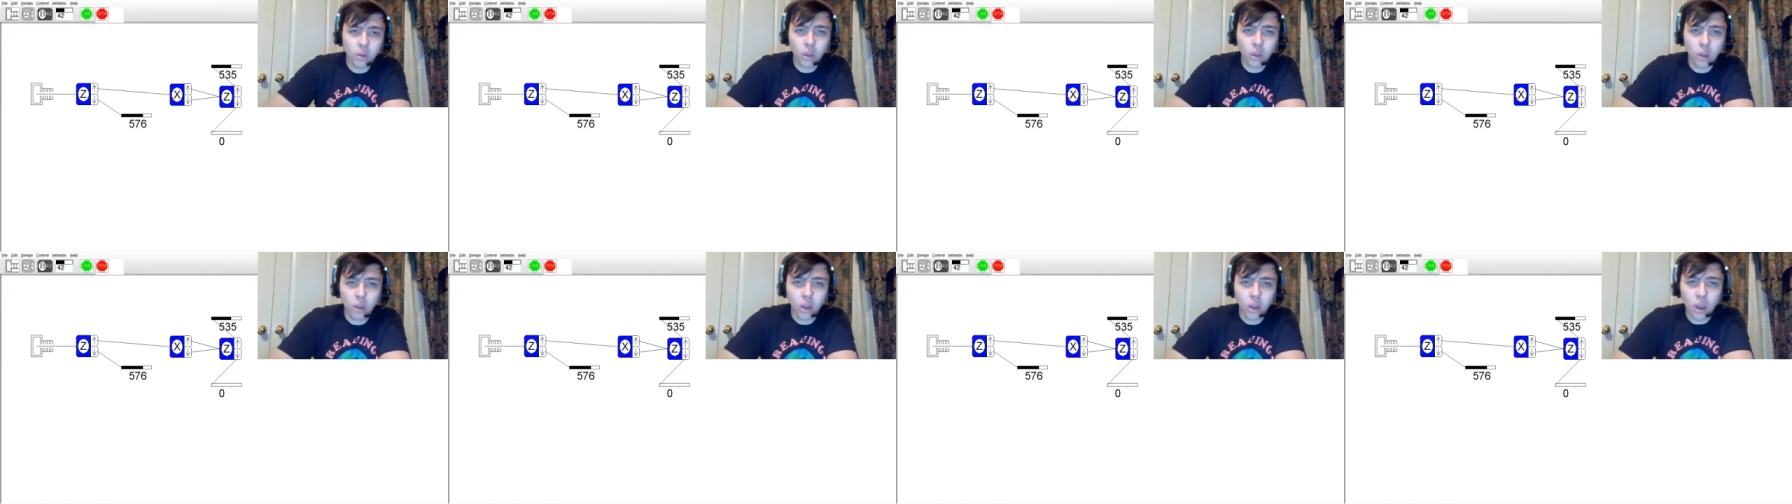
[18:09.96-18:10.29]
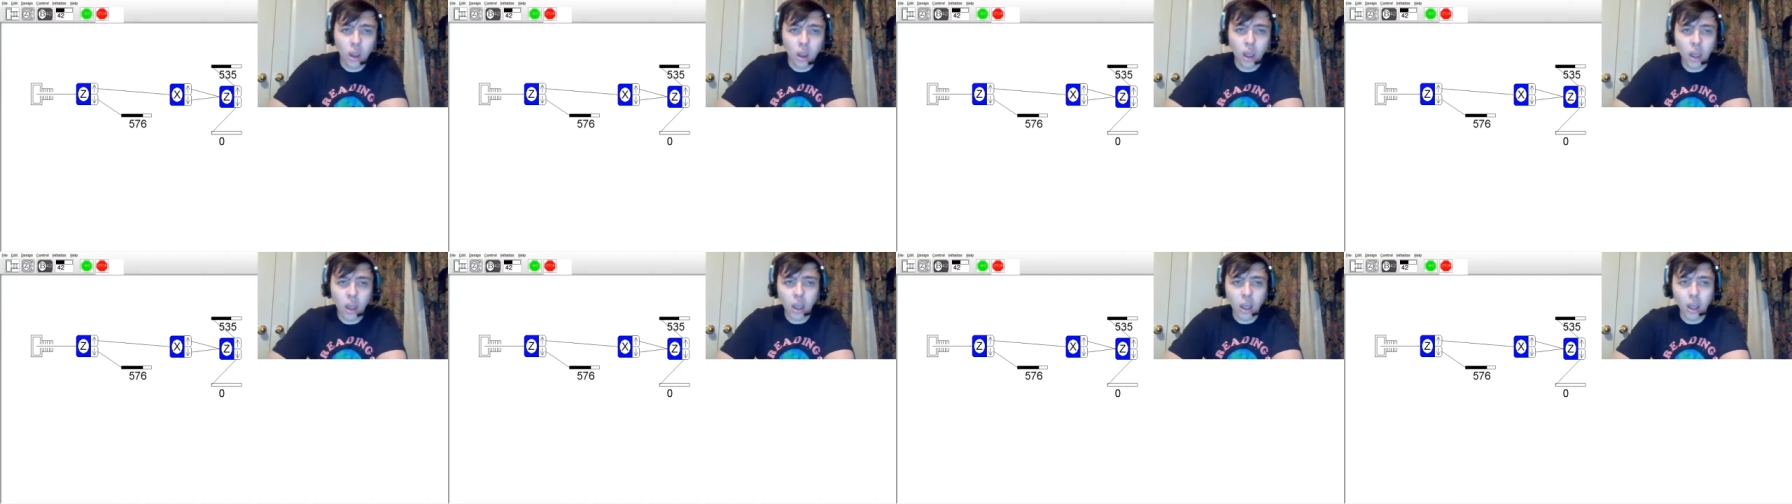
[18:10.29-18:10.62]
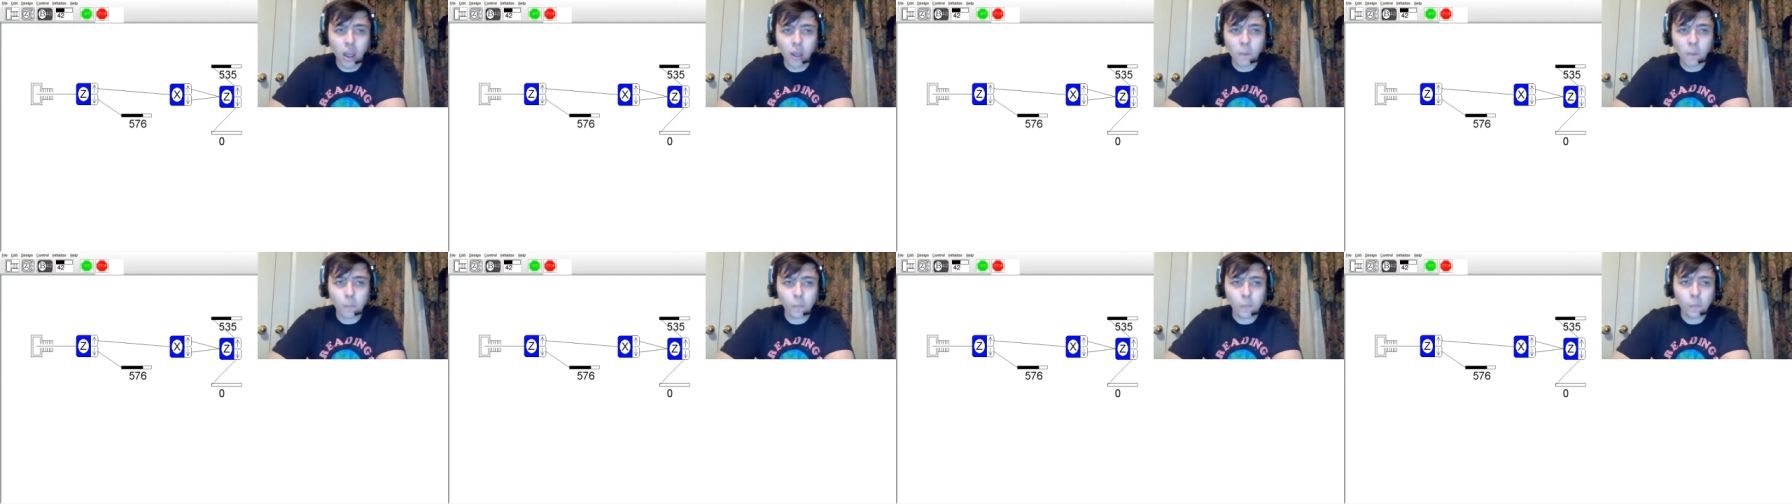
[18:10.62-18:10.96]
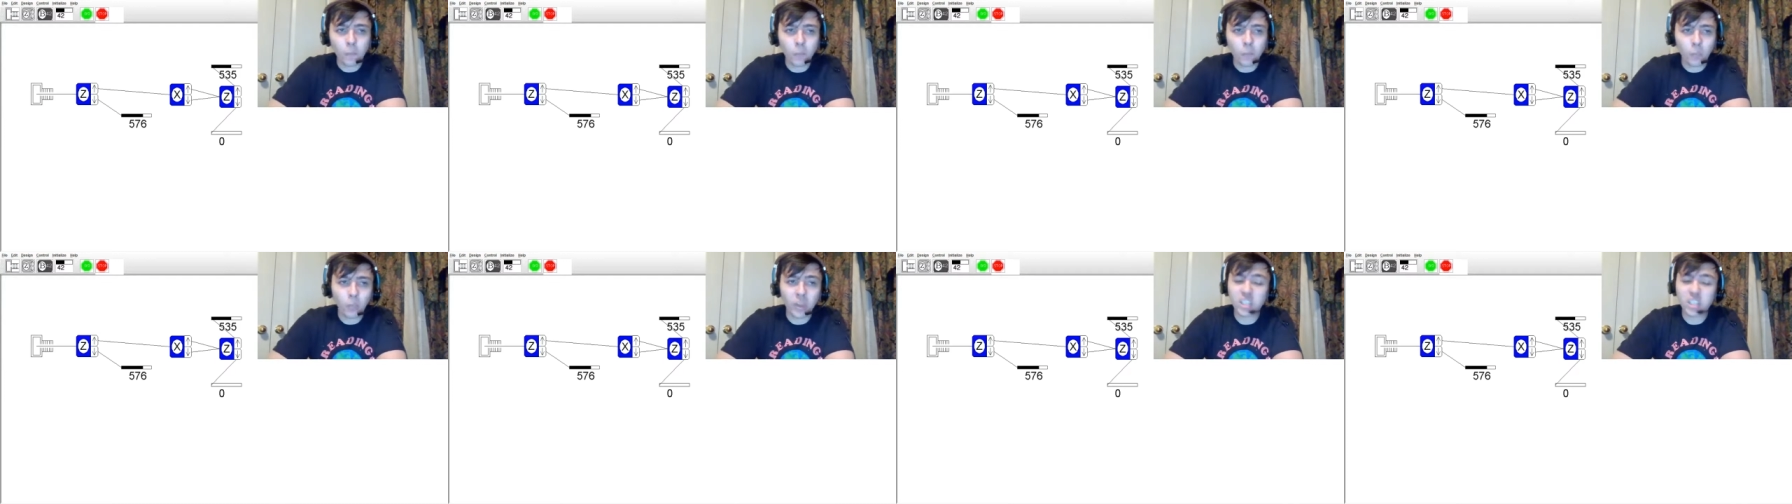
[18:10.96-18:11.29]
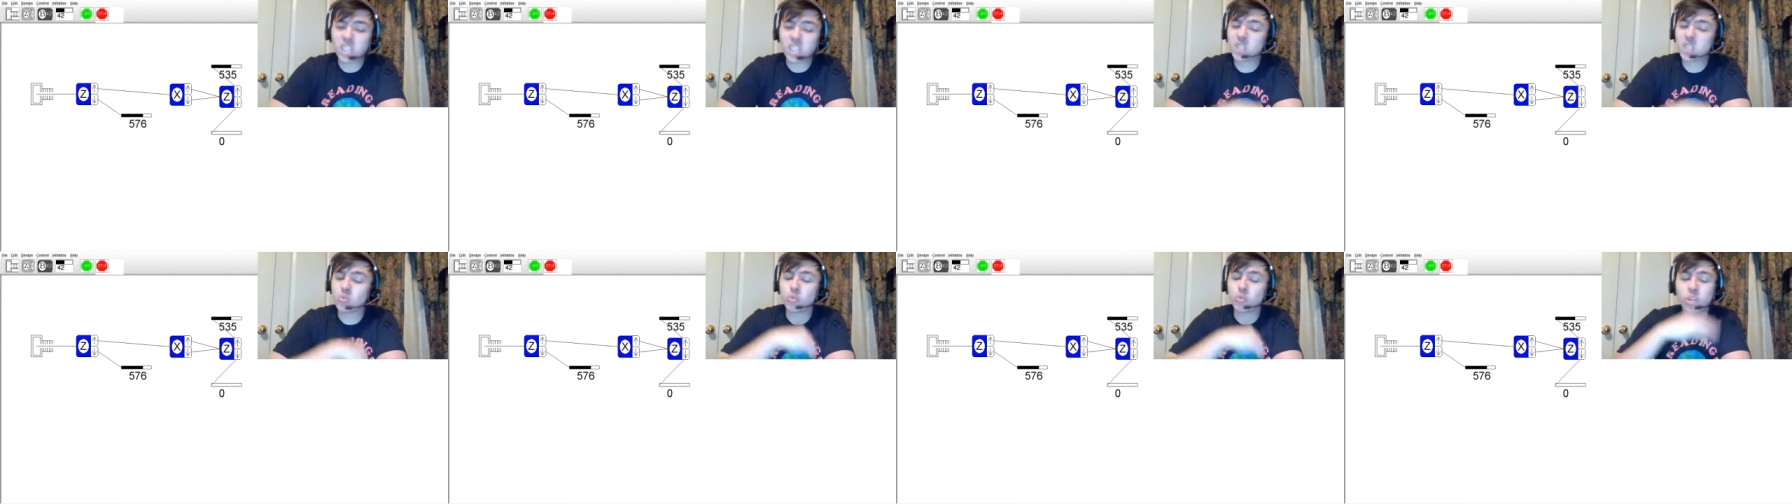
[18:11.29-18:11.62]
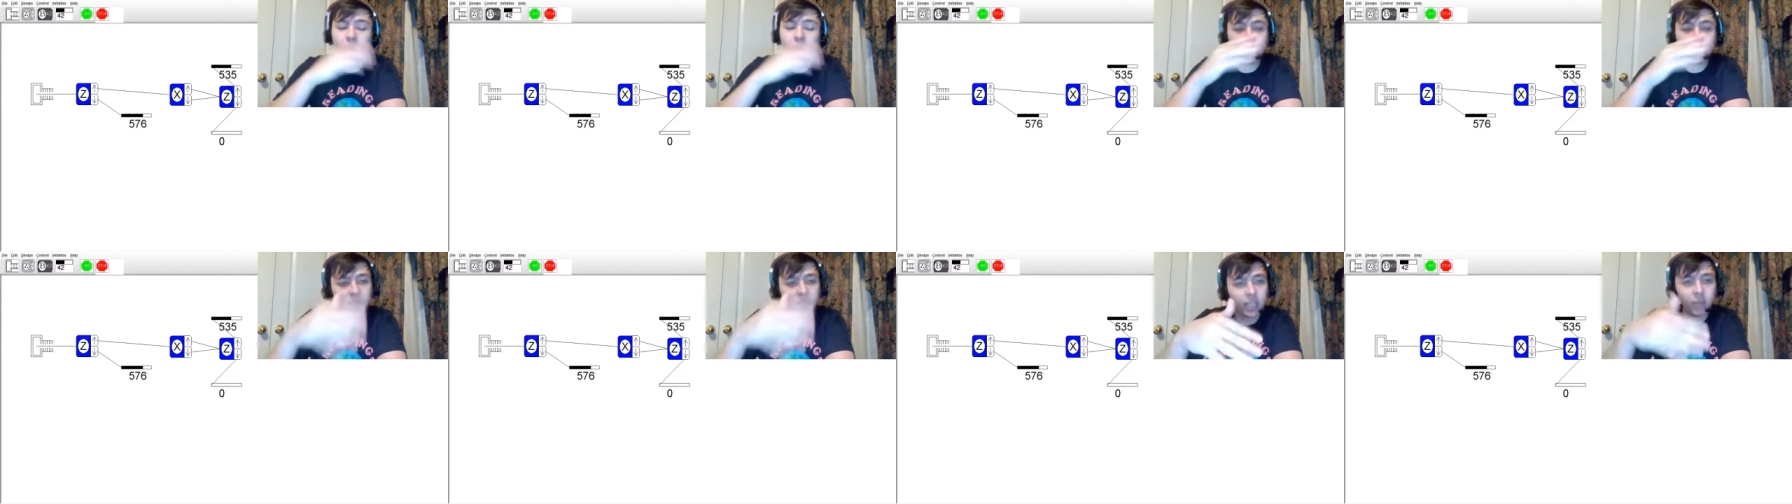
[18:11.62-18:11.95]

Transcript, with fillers: um, let's just repeat